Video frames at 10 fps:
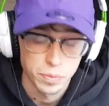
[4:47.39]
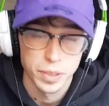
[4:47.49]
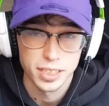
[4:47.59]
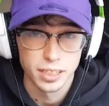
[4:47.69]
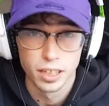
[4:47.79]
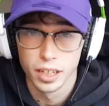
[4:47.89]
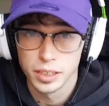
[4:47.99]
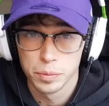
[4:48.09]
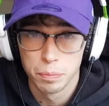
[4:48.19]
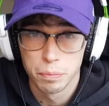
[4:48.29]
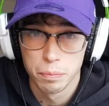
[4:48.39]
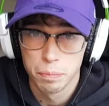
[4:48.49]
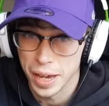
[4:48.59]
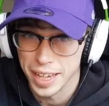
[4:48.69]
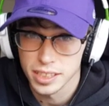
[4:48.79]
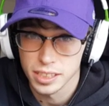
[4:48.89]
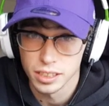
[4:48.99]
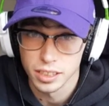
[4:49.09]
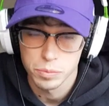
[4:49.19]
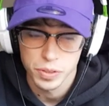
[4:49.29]
That's the 9th best in
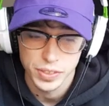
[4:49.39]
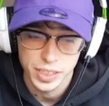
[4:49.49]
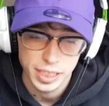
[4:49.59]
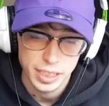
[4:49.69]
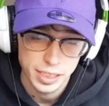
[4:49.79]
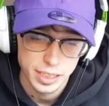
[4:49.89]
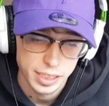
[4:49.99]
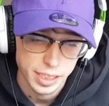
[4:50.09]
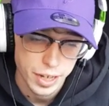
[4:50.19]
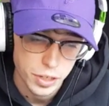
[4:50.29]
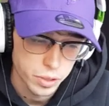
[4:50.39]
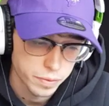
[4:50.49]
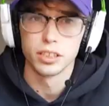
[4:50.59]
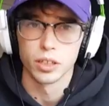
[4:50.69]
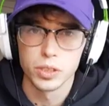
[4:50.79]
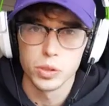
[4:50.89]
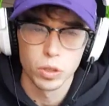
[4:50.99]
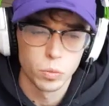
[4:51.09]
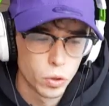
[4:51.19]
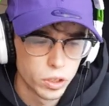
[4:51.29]
terms of it's the easiest schedule. He's
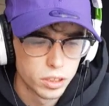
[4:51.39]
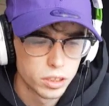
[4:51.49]
1-1.